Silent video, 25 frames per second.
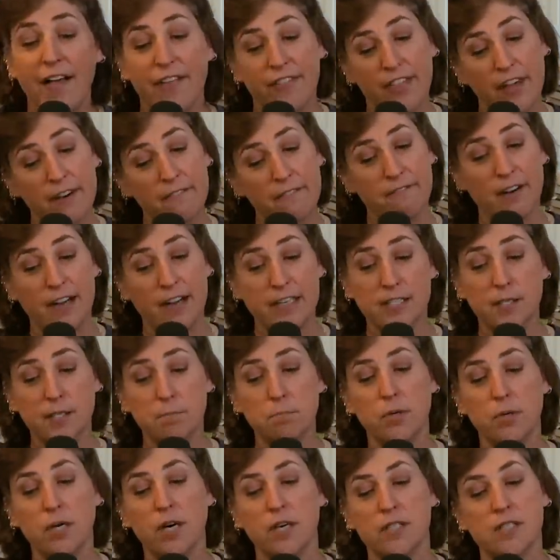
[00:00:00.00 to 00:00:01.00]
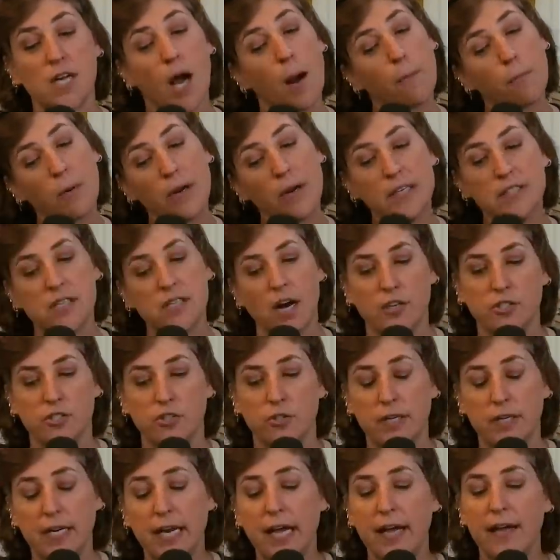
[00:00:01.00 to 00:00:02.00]
then find and book a top rated
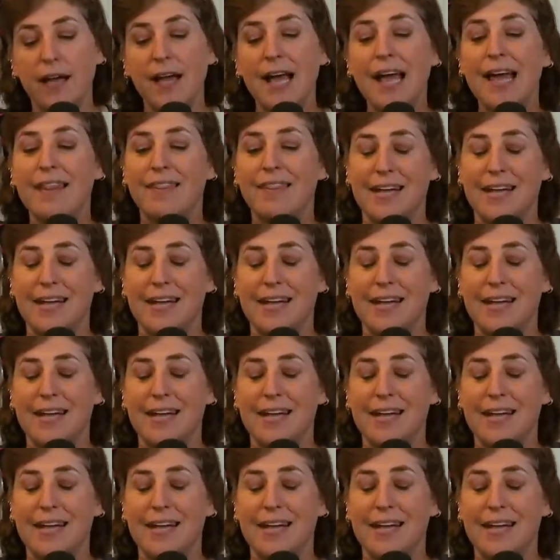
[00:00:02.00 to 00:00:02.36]
doctor today.